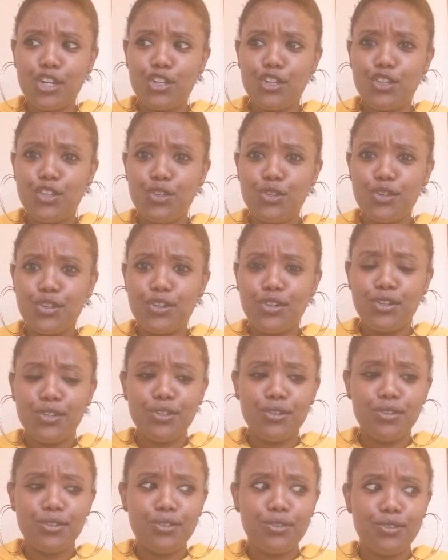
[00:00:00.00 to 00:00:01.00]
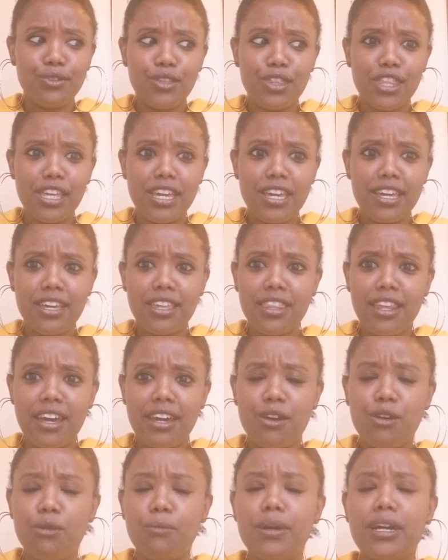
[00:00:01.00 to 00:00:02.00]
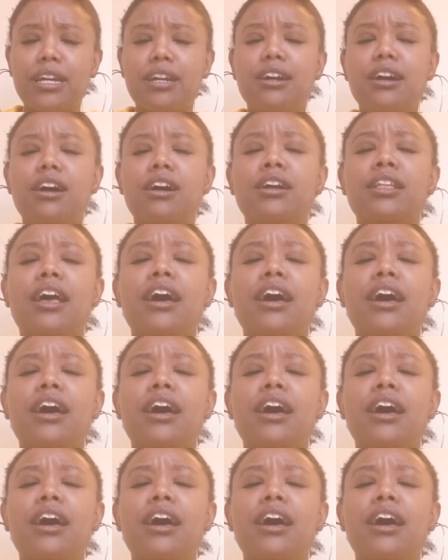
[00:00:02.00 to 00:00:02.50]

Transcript: you're thinking like, oh my God,